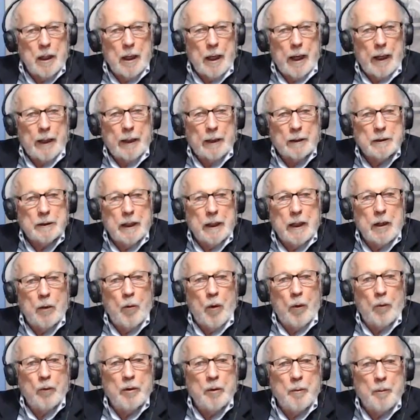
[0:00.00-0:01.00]
And I'll tell you
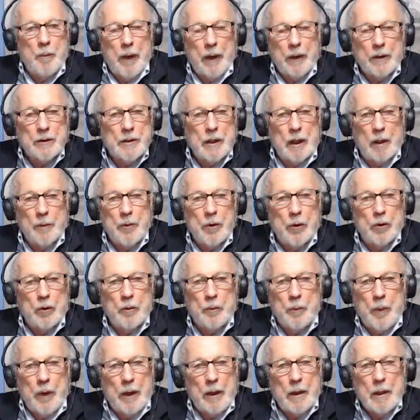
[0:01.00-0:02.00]
what, with the biggest help you
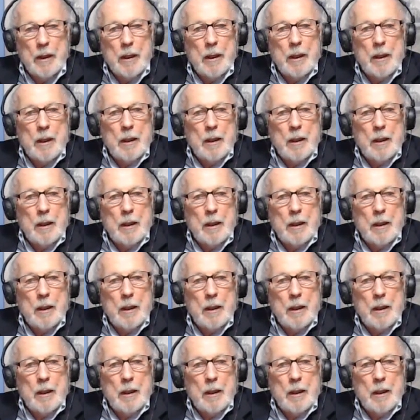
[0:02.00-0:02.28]
could be